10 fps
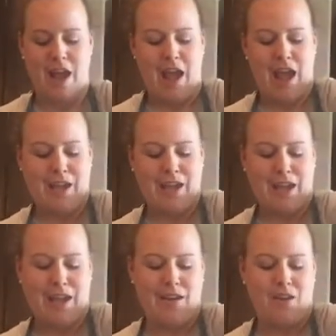and
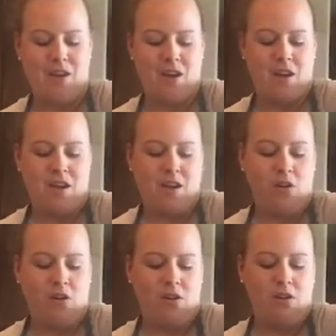get it
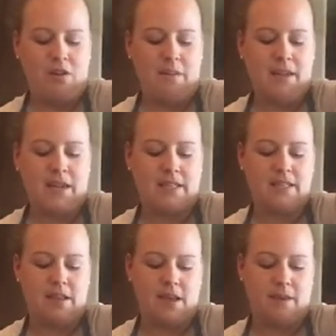all mixed
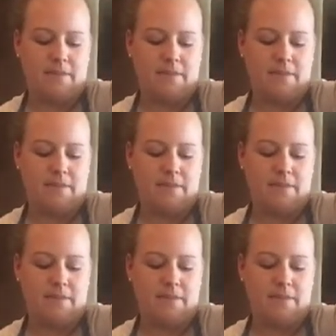up.